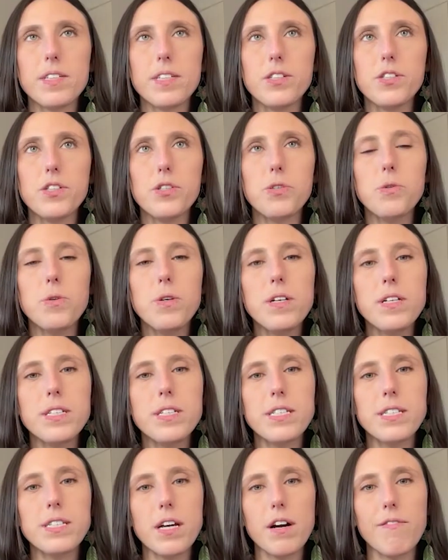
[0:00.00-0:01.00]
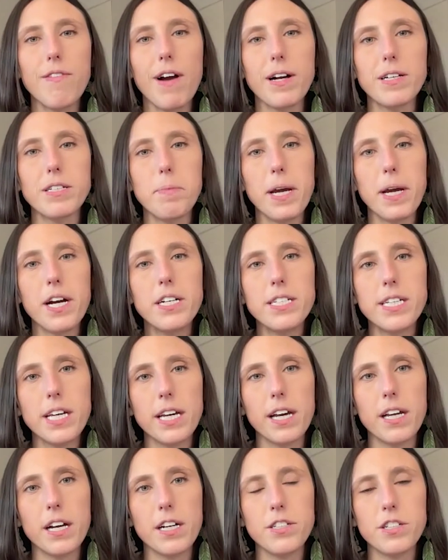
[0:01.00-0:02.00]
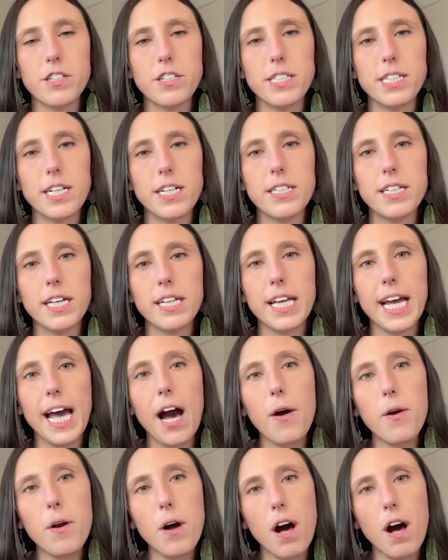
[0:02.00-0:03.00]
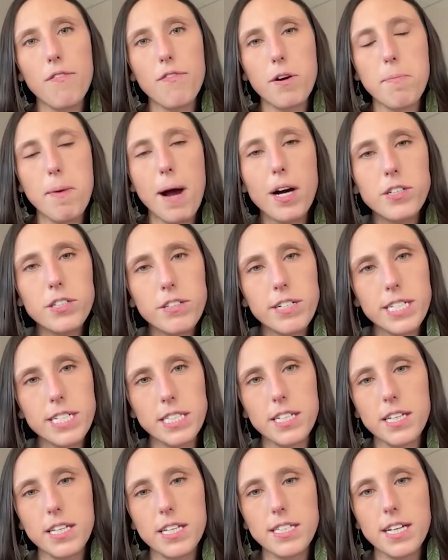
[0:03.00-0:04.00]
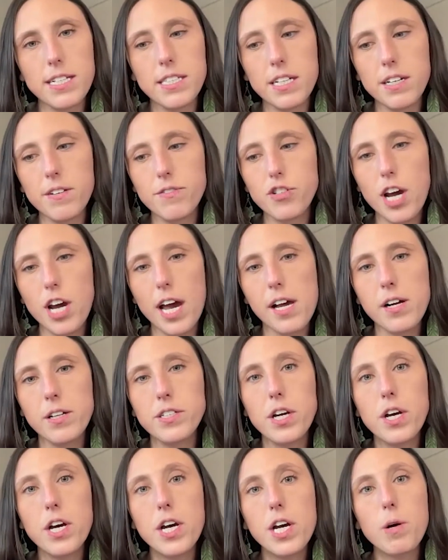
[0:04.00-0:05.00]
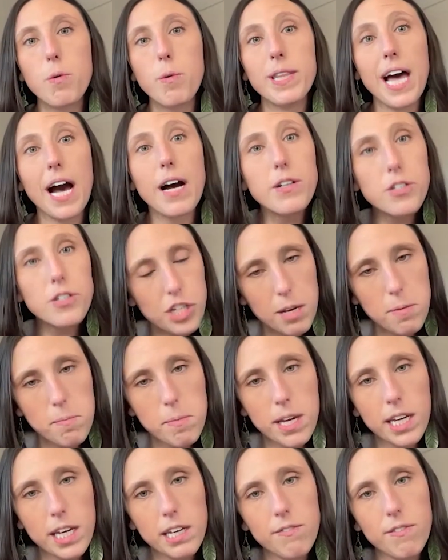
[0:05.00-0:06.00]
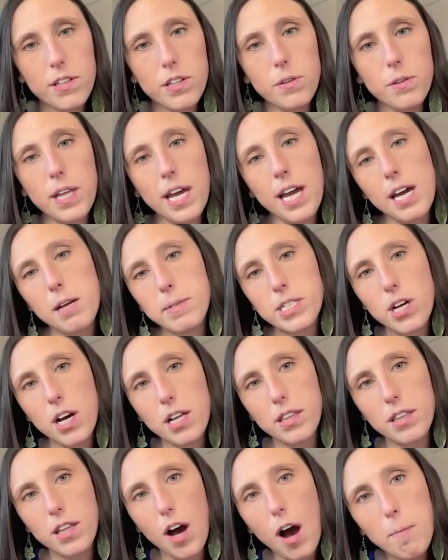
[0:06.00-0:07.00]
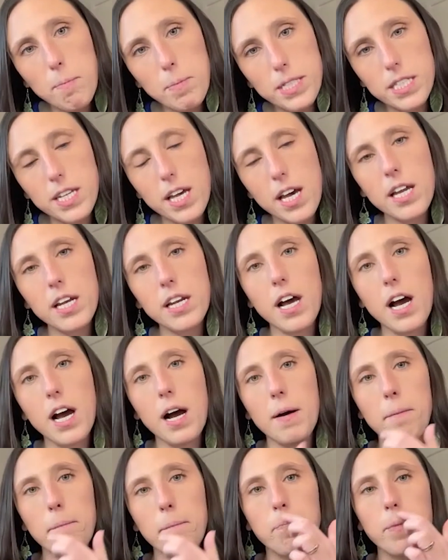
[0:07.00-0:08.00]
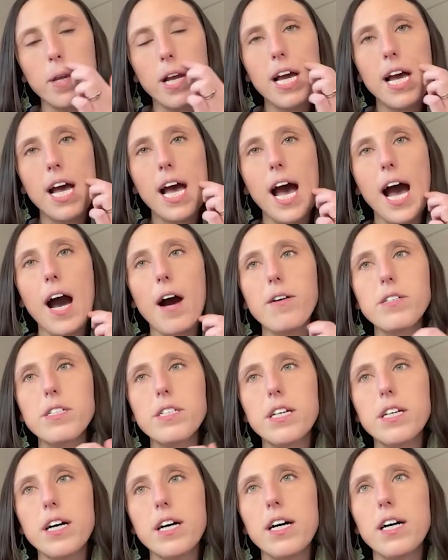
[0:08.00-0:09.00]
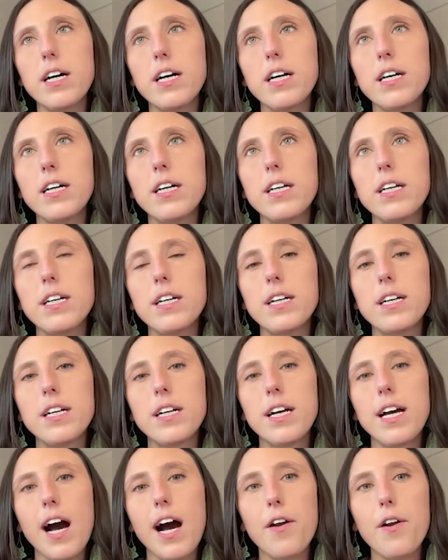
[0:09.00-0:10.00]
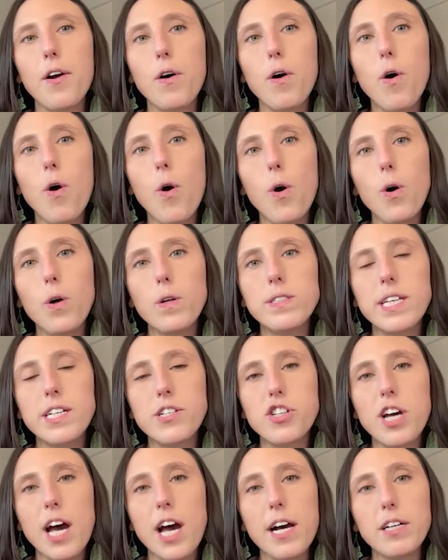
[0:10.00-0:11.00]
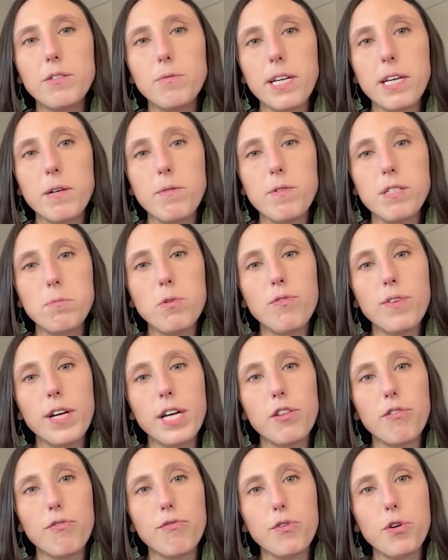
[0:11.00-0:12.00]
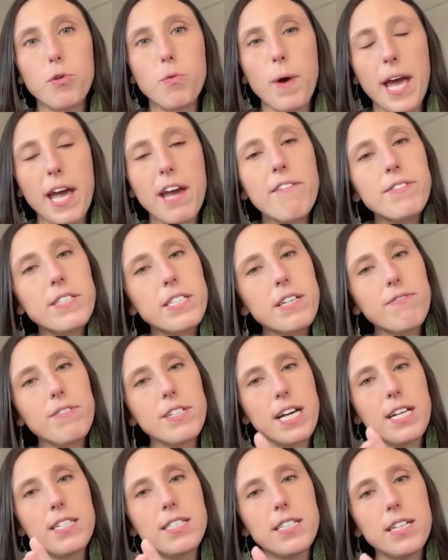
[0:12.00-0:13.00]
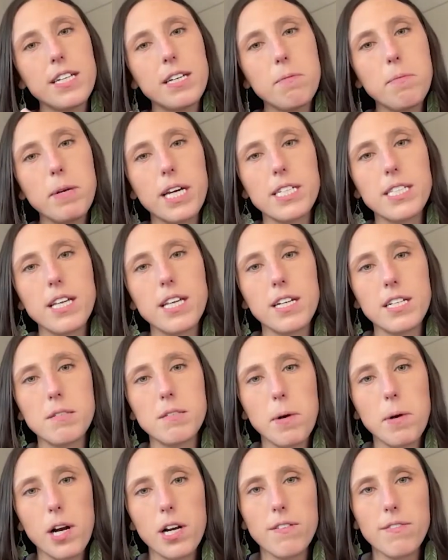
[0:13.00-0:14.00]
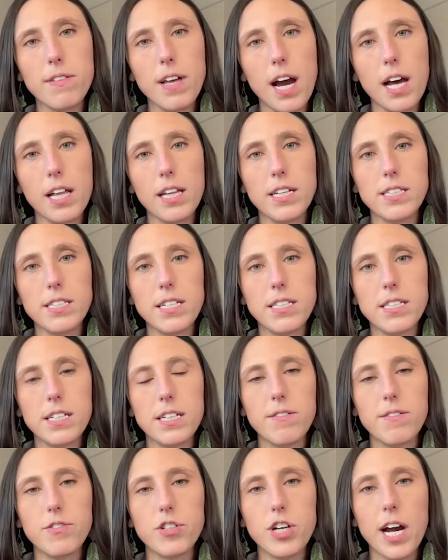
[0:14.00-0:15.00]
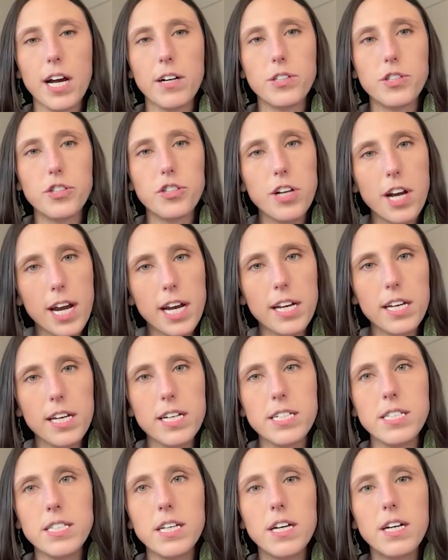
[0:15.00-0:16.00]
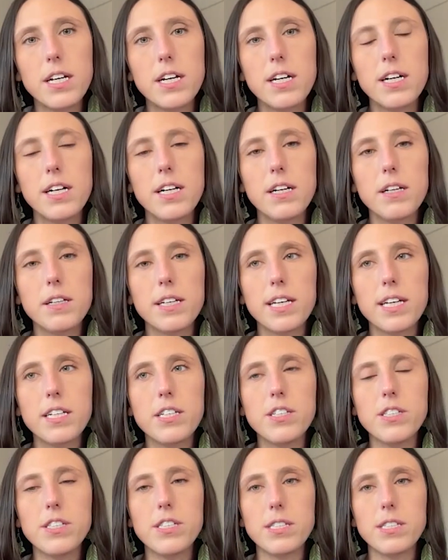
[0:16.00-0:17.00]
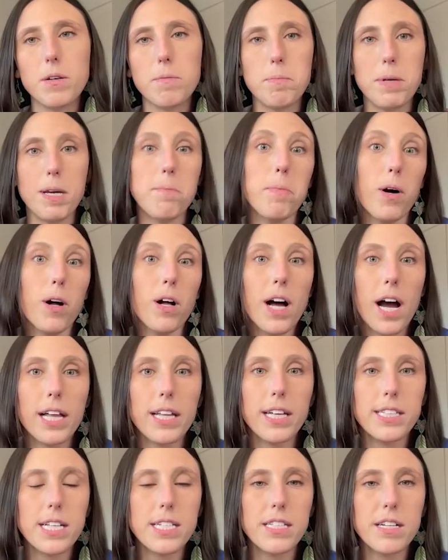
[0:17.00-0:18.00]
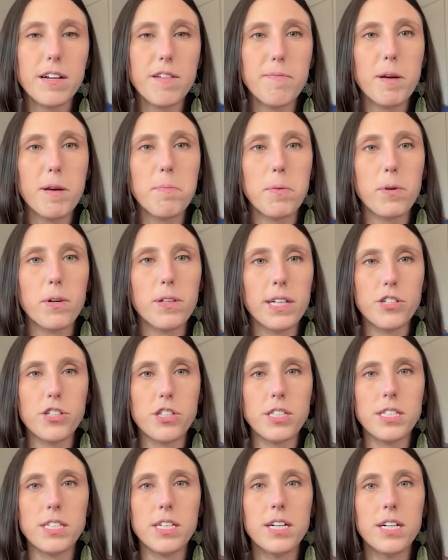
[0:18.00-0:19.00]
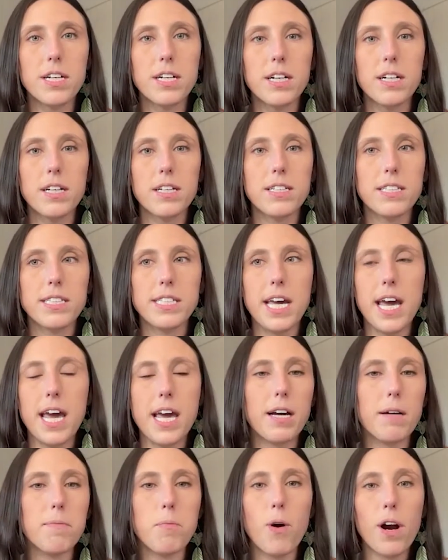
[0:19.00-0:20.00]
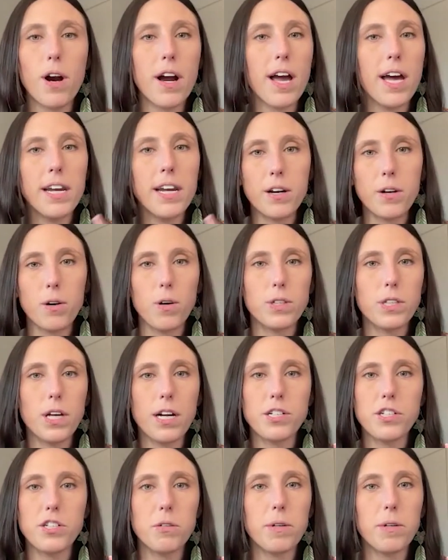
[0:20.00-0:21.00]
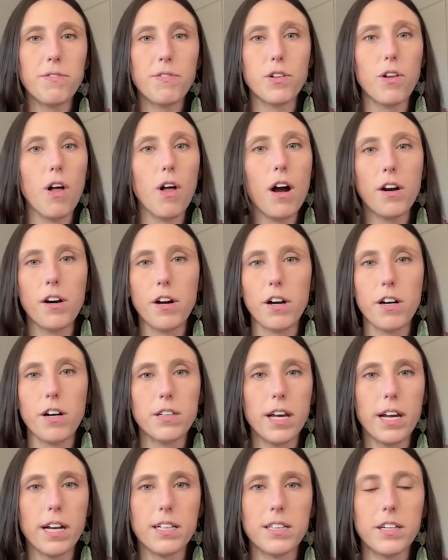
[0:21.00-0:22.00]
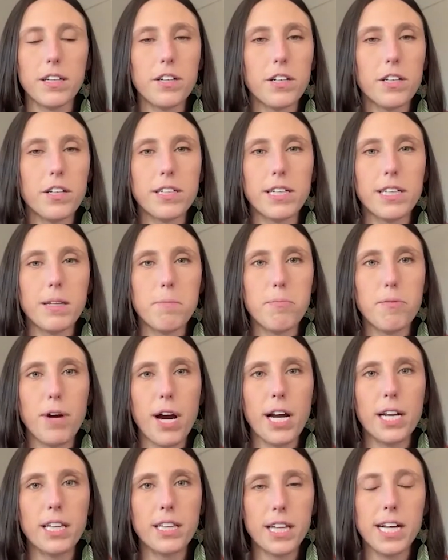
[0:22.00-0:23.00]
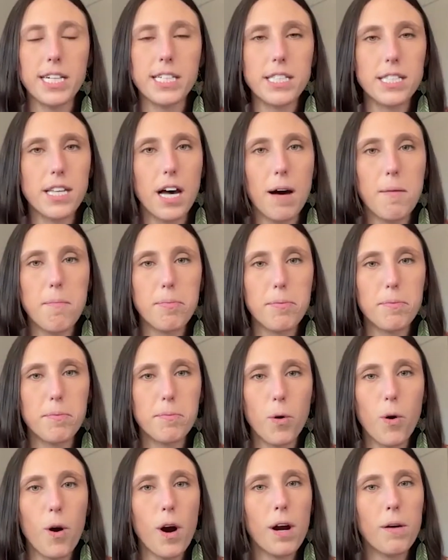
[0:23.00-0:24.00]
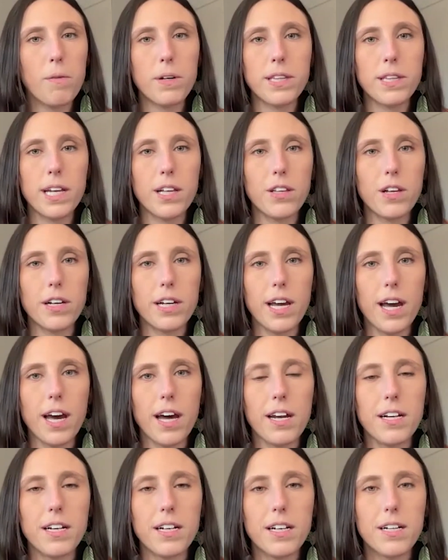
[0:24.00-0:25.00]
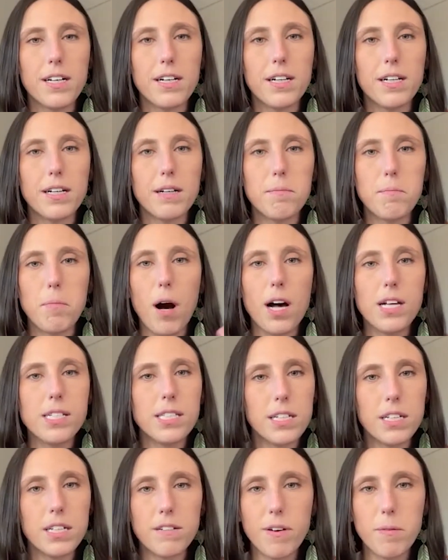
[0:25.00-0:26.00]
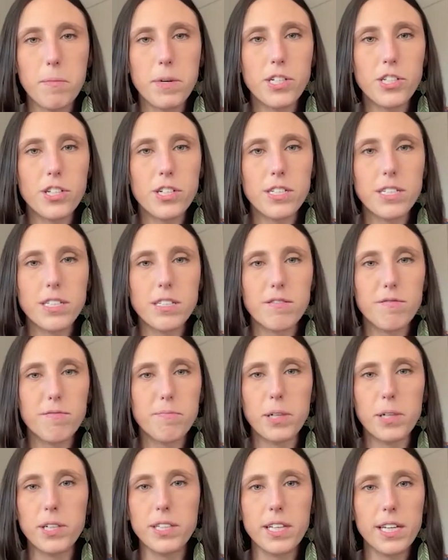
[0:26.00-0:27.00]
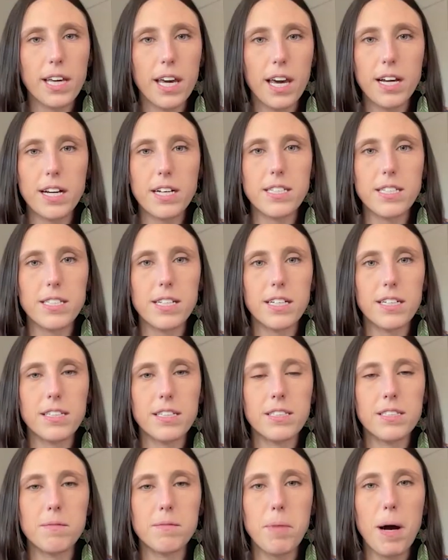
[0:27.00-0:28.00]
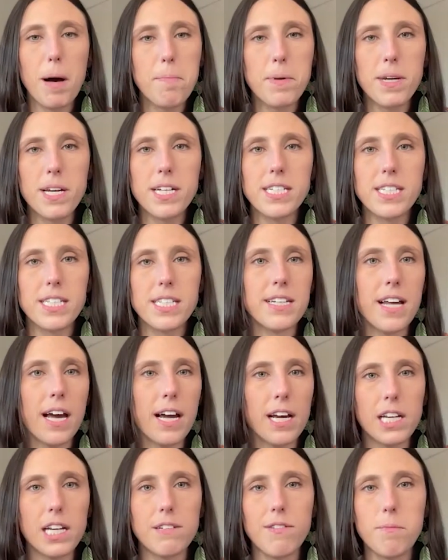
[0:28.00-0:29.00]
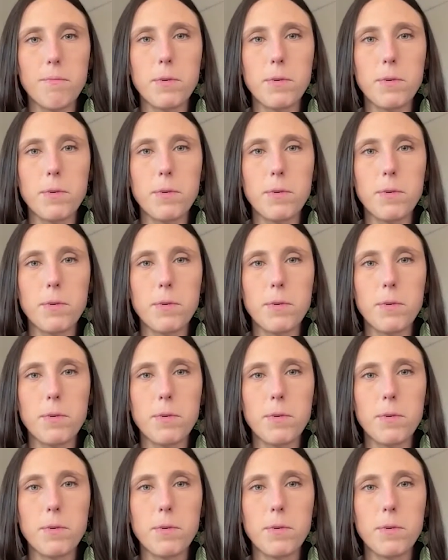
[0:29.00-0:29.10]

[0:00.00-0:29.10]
tools around parenting and understanding like how to offer boundaries to the sensitive child without shaming, even though they had been taught the opposite, how to hold this child when he was moving through waves of intensity, because that is part of the highly sensitive child trait. Is highly sensitive people, they just take more in and hold on to it for longer. Like literally the brain lights up more when they look at positive images of birthday cakes and puppies, and negative